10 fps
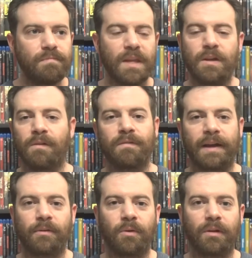you don't
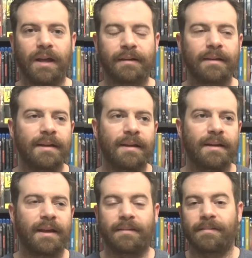find a whole lot,
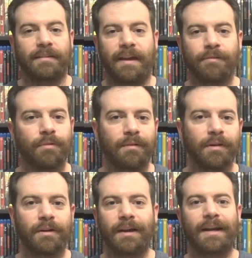it doesn't last forever.
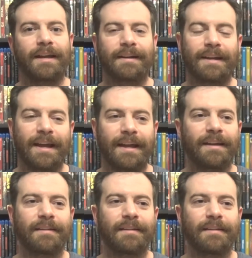You're going to hit a day.